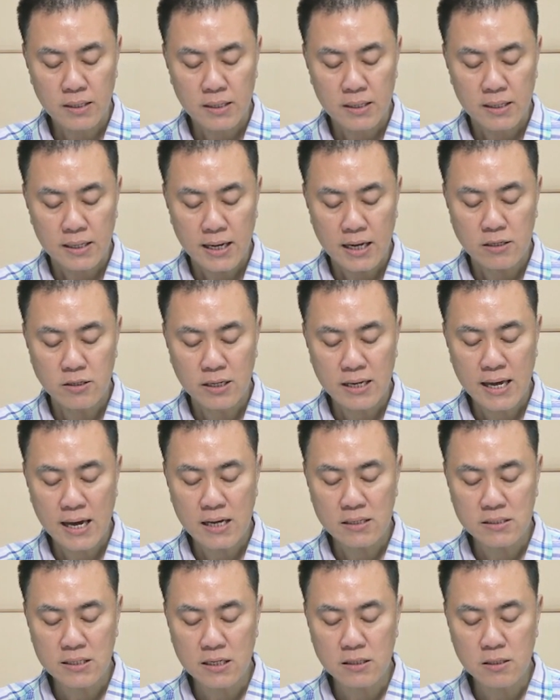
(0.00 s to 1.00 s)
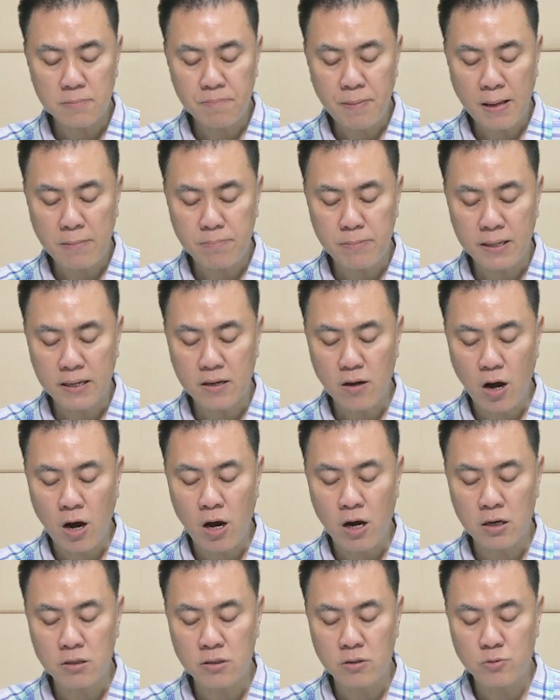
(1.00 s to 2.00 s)
Educating the public
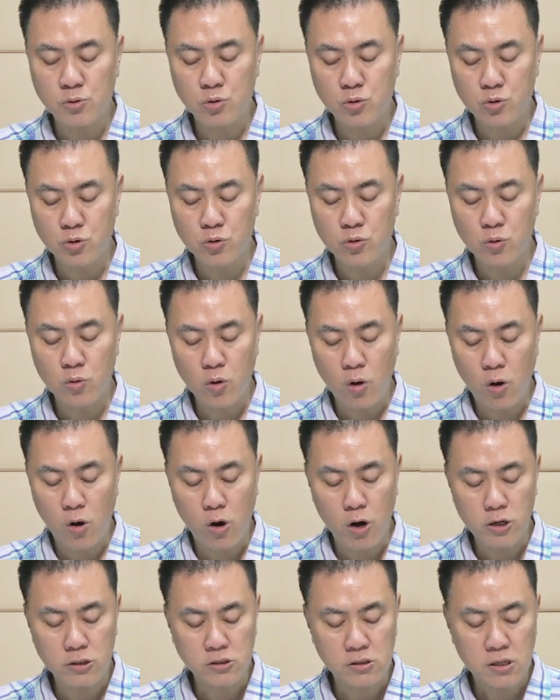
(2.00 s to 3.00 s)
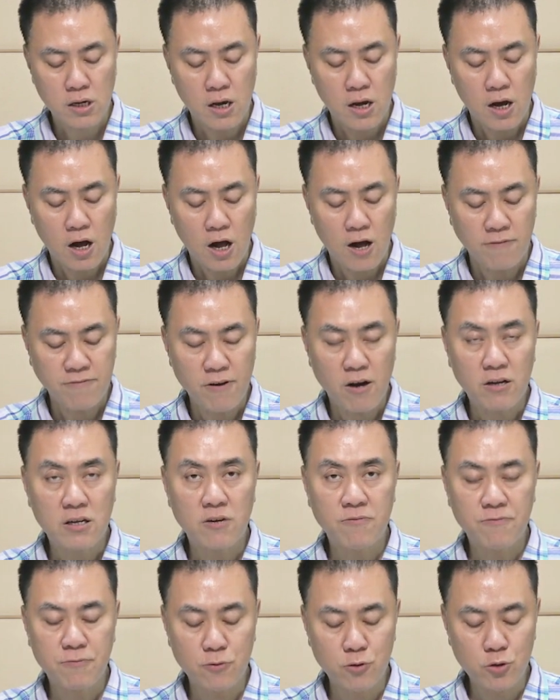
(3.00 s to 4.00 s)
on the true cost of hawker
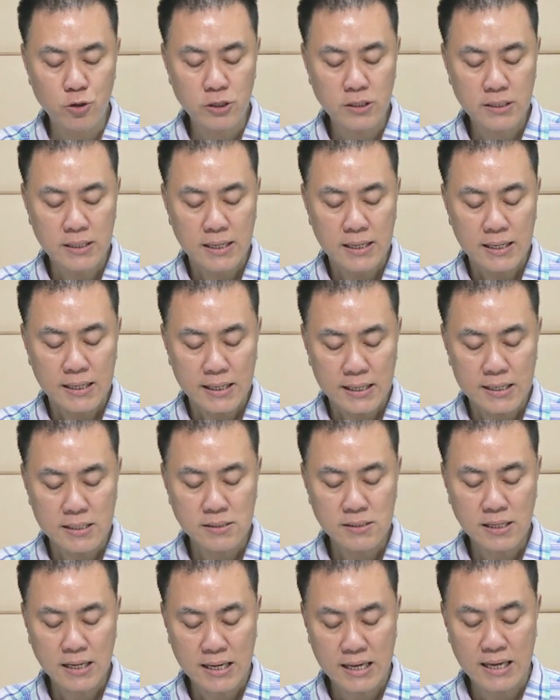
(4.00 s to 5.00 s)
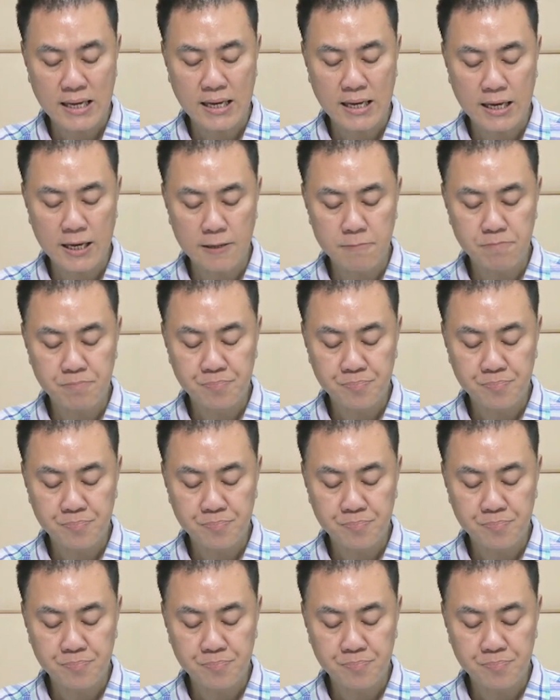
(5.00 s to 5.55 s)
food is key,